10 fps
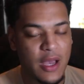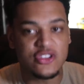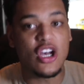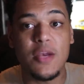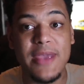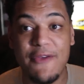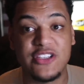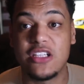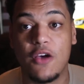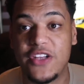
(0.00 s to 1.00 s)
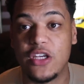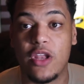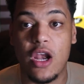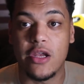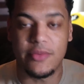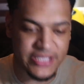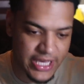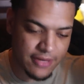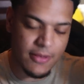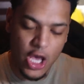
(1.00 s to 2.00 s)
Now, it's not gonna be every single video that I'm gonna be
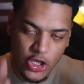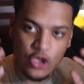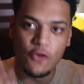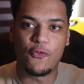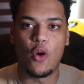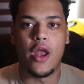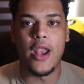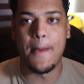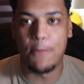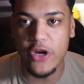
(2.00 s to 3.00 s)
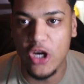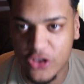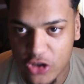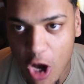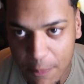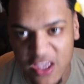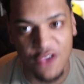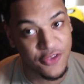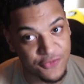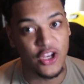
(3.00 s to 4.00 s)
saying you've won a pre-ordered copy
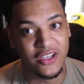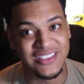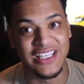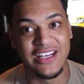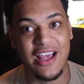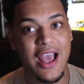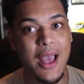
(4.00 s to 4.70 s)
of FIFA 19,